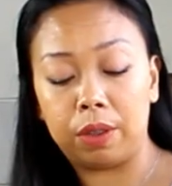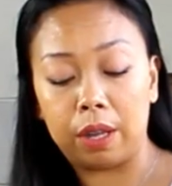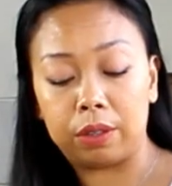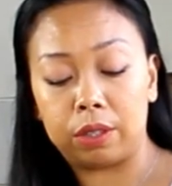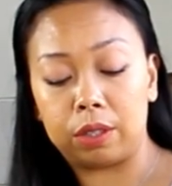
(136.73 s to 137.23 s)

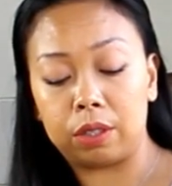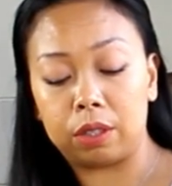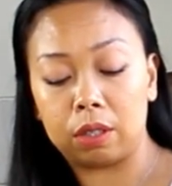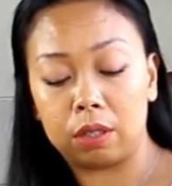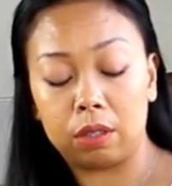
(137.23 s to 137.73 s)

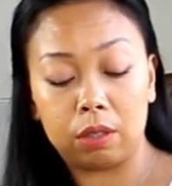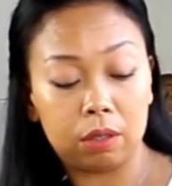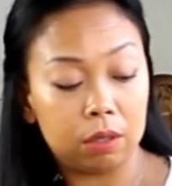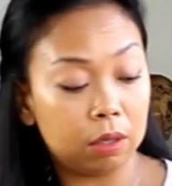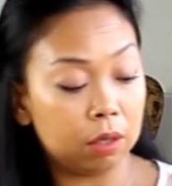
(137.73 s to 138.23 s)
that's
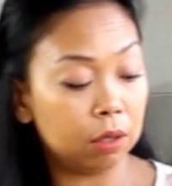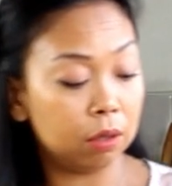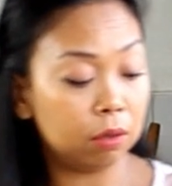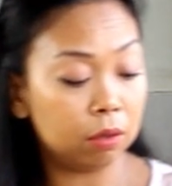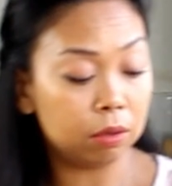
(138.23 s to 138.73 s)

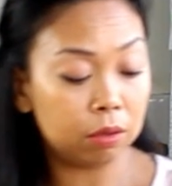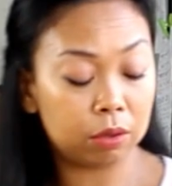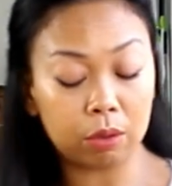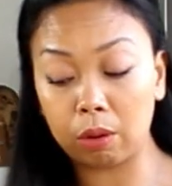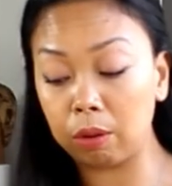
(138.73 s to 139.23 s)

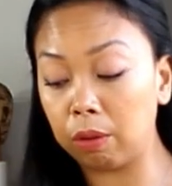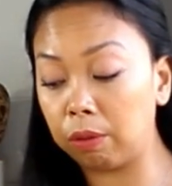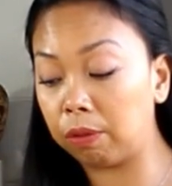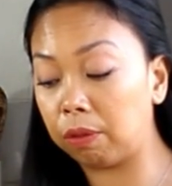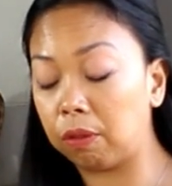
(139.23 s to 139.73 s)
sort of
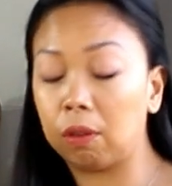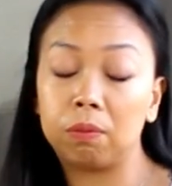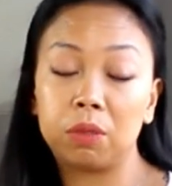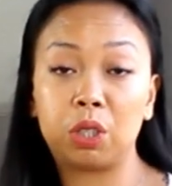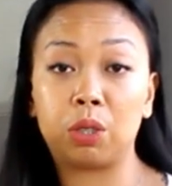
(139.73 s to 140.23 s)

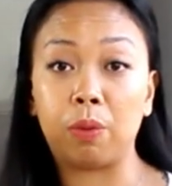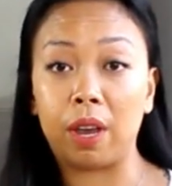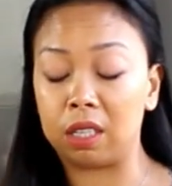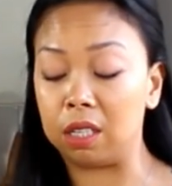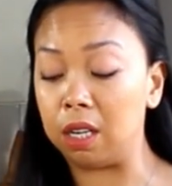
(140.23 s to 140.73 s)

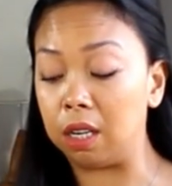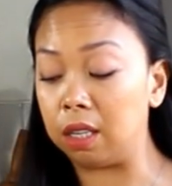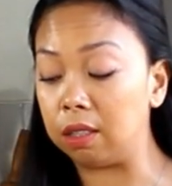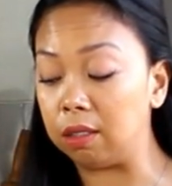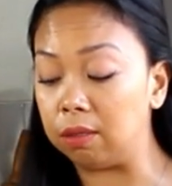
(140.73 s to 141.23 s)

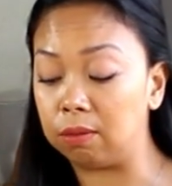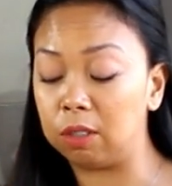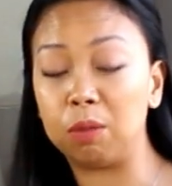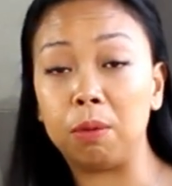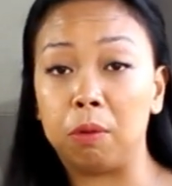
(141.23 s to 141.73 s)
sweated and,
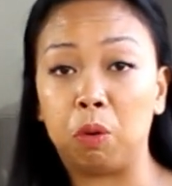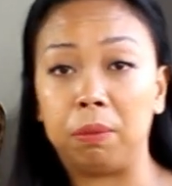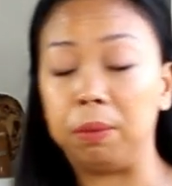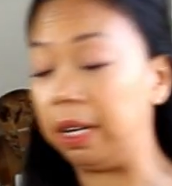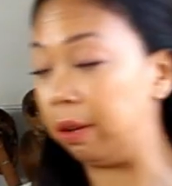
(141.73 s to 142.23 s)
you know,
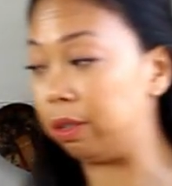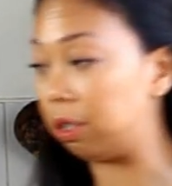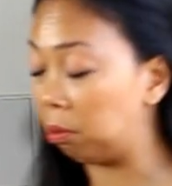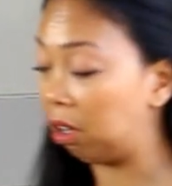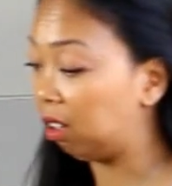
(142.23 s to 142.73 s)
1 minute or
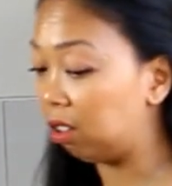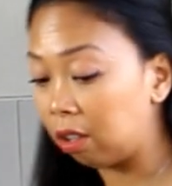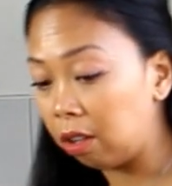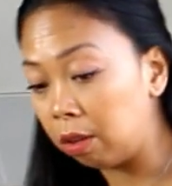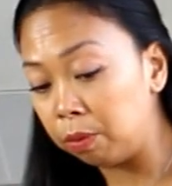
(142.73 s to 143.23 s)
something,
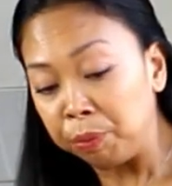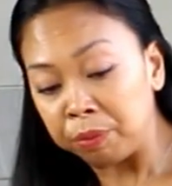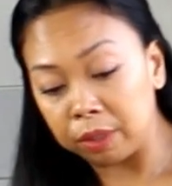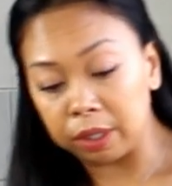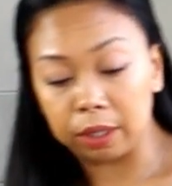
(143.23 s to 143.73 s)

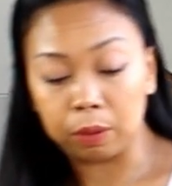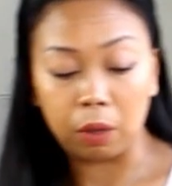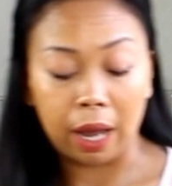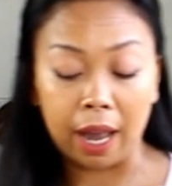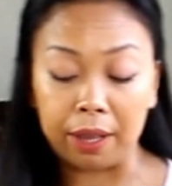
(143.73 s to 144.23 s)

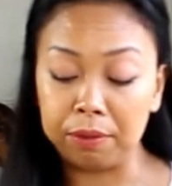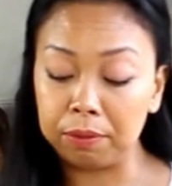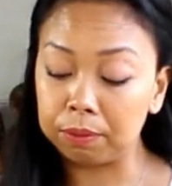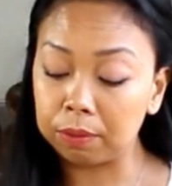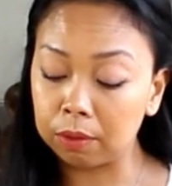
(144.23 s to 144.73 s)
we'll add
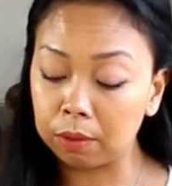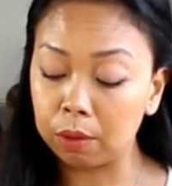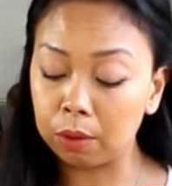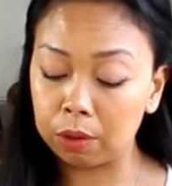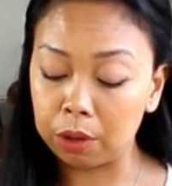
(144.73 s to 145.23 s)

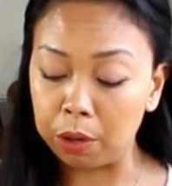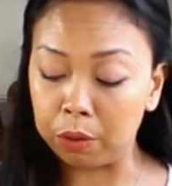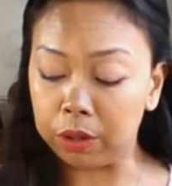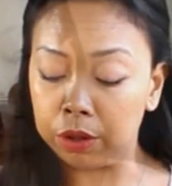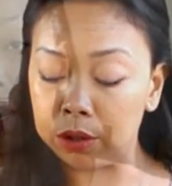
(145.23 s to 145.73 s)
the
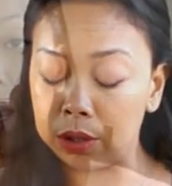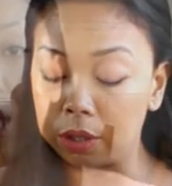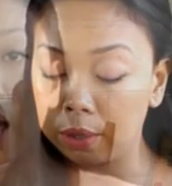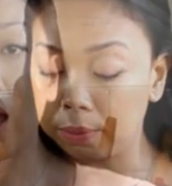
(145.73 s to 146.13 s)
onions.